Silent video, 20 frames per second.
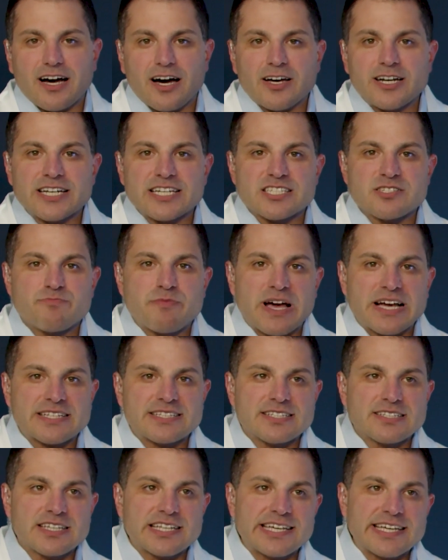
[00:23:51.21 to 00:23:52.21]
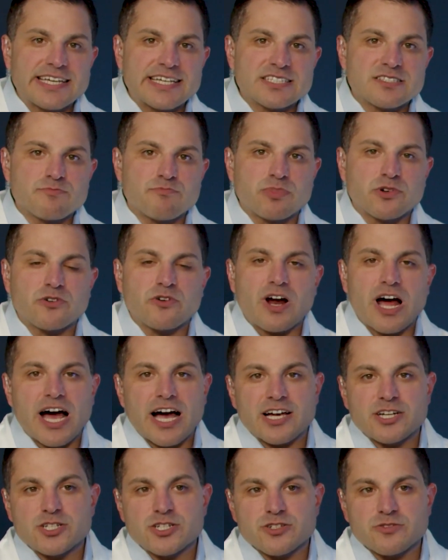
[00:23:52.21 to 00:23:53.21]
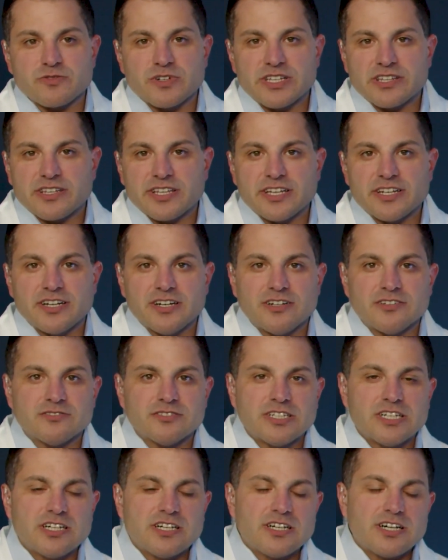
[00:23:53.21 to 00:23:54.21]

unexpectedly gets barraged with, you know,